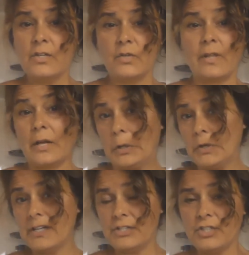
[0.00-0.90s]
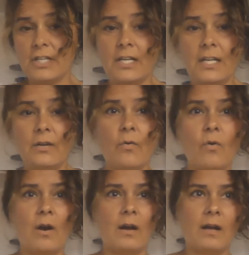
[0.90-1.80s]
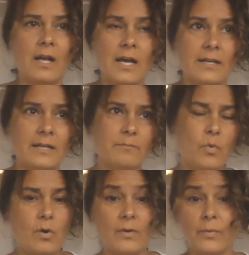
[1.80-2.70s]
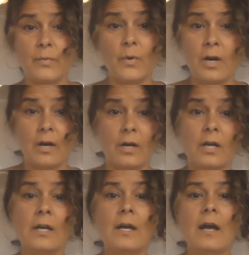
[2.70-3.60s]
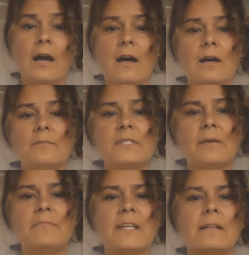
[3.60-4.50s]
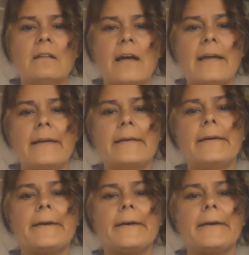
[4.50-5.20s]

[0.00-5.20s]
So like a cookie sheet or a cutting board would work. Something like